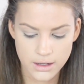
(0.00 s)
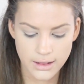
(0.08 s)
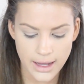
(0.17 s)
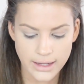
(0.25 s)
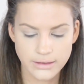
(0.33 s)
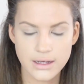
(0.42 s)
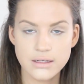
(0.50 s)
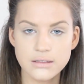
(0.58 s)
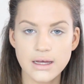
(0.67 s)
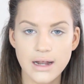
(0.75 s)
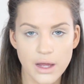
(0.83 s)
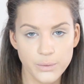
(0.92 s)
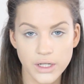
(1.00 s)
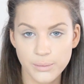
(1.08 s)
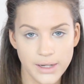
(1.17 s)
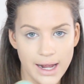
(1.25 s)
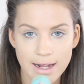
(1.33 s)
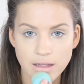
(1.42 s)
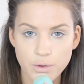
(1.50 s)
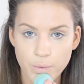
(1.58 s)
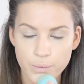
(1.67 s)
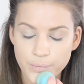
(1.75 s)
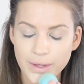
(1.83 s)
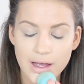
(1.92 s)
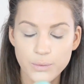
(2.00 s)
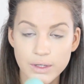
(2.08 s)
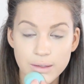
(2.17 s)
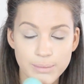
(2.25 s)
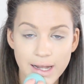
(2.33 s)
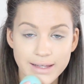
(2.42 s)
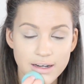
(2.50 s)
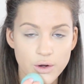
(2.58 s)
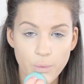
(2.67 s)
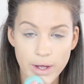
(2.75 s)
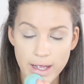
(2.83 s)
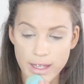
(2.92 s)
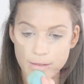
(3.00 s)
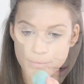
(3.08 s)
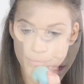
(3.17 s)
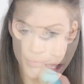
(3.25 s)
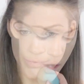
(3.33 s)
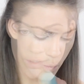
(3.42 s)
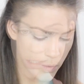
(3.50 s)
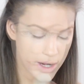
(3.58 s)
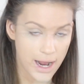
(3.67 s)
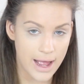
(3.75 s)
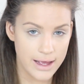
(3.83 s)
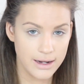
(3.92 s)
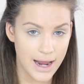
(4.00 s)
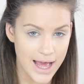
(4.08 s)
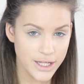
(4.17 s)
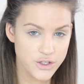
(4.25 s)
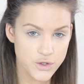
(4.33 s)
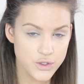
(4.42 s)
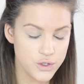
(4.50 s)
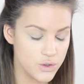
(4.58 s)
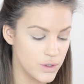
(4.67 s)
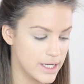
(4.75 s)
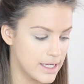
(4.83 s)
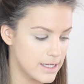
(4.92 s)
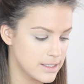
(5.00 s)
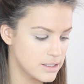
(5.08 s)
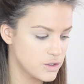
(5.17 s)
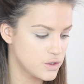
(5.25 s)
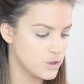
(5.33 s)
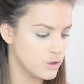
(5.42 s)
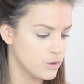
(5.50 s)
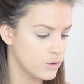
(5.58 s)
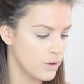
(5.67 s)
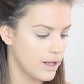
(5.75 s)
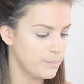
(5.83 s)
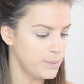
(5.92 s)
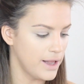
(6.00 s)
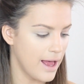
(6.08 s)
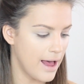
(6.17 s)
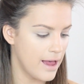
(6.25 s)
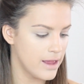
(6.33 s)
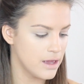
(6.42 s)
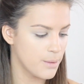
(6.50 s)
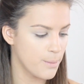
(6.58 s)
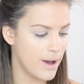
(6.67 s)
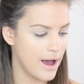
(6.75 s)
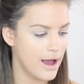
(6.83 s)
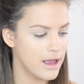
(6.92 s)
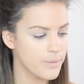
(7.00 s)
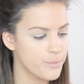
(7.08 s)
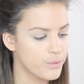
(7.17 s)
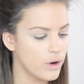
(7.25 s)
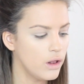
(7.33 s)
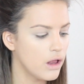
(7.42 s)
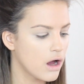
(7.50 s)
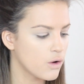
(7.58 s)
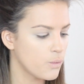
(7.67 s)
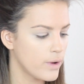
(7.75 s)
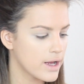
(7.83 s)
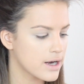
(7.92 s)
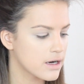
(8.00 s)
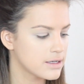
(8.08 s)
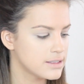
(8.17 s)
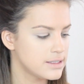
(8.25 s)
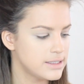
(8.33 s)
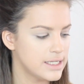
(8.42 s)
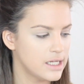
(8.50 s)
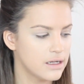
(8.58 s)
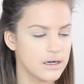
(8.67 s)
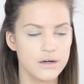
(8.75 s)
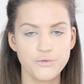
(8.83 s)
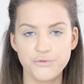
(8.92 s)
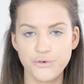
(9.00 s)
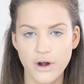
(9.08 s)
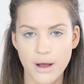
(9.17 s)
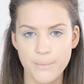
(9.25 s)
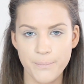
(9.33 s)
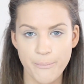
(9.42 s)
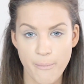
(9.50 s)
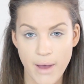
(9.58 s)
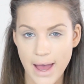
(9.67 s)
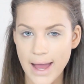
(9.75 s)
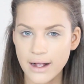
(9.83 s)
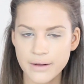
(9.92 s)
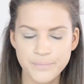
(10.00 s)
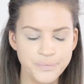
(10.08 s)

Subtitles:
Like this, and I will blend it away. What I like to do is to apply my Pro Longwear concealer from MAC.